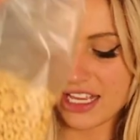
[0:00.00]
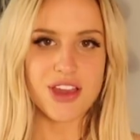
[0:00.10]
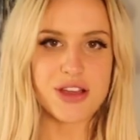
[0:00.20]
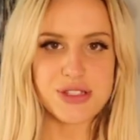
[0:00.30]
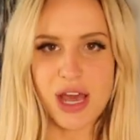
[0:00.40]
They
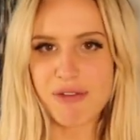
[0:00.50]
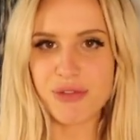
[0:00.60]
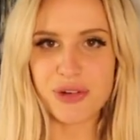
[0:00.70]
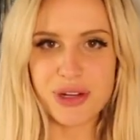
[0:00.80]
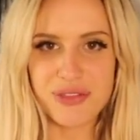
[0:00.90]
also have a
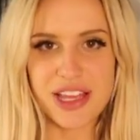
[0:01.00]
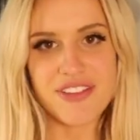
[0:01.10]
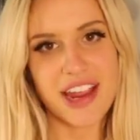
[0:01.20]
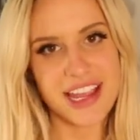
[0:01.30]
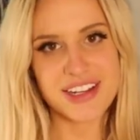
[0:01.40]
fruity
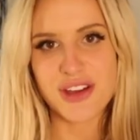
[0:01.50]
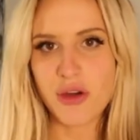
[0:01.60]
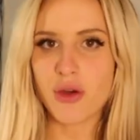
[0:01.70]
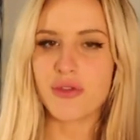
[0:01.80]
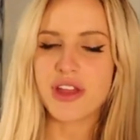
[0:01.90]
flavor and a
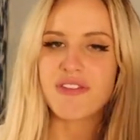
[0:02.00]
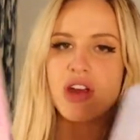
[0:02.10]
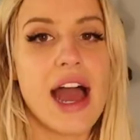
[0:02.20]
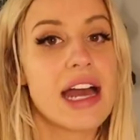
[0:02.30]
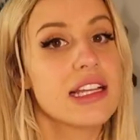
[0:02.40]
cocoa
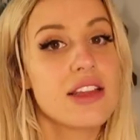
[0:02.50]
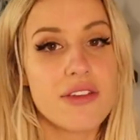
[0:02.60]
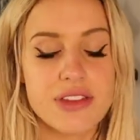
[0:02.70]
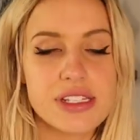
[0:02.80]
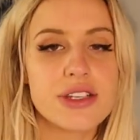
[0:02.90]
flavor. I
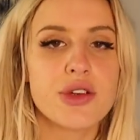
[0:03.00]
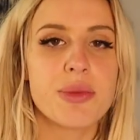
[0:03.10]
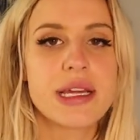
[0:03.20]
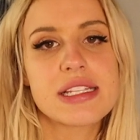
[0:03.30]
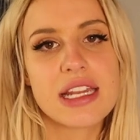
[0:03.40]
love this cereal
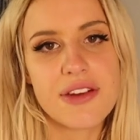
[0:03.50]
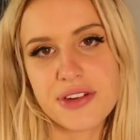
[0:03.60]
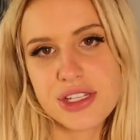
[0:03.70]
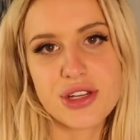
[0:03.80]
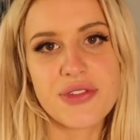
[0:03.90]
because in
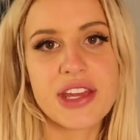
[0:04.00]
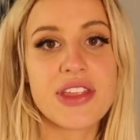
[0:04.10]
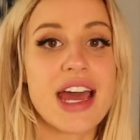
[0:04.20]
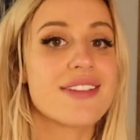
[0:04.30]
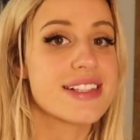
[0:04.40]
every serving
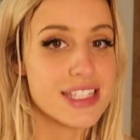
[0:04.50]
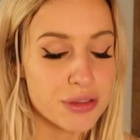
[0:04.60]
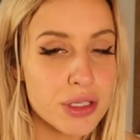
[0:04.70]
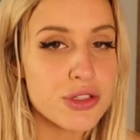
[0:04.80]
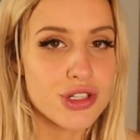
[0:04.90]
they have
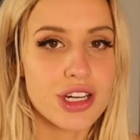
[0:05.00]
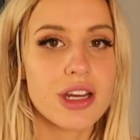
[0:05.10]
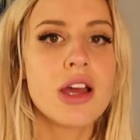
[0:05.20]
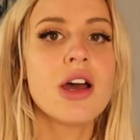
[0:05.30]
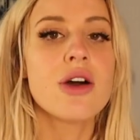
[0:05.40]
zero
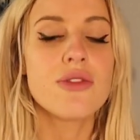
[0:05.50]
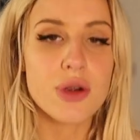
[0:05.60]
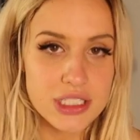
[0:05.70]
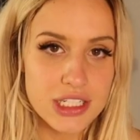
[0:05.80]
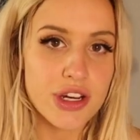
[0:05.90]
sugar,
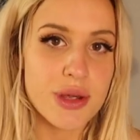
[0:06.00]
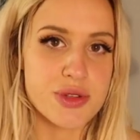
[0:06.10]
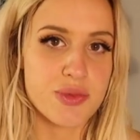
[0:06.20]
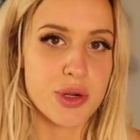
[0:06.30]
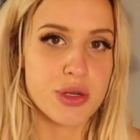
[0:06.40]
14 grams
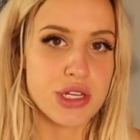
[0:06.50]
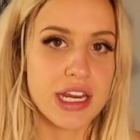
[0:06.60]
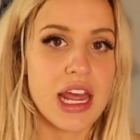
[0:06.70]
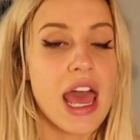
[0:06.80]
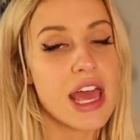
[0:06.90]
of
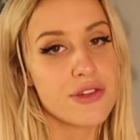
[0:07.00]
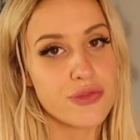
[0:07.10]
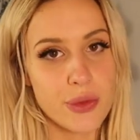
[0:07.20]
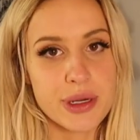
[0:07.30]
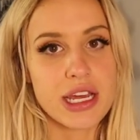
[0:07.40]
protein, and
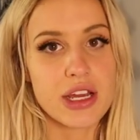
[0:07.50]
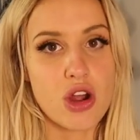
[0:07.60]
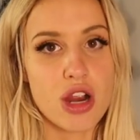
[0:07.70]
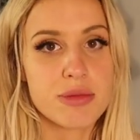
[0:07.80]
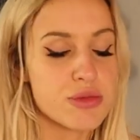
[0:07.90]
4 net
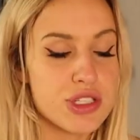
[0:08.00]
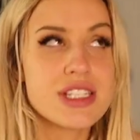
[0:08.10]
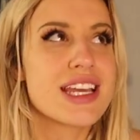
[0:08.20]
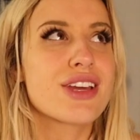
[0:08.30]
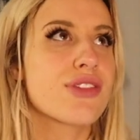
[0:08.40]
carbs, which is
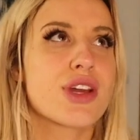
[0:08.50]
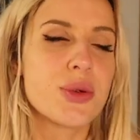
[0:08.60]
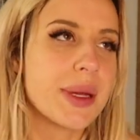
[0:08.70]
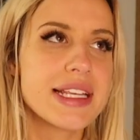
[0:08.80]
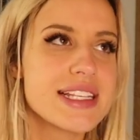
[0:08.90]
like the
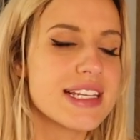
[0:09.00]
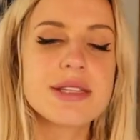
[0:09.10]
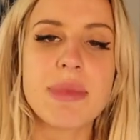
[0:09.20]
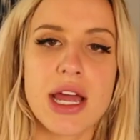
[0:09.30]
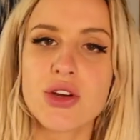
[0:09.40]

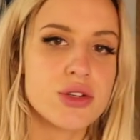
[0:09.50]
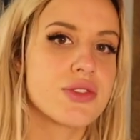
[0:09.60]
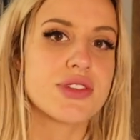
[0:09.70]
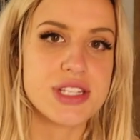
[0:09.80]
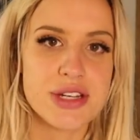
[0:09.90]
craziest macros
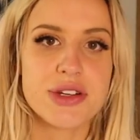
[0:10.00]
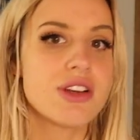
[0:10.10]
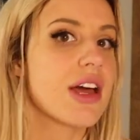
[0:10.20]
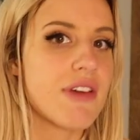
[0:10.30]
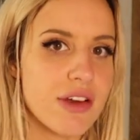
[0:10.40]
for cereal
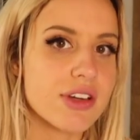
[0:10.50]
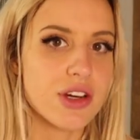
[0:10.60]
I've ever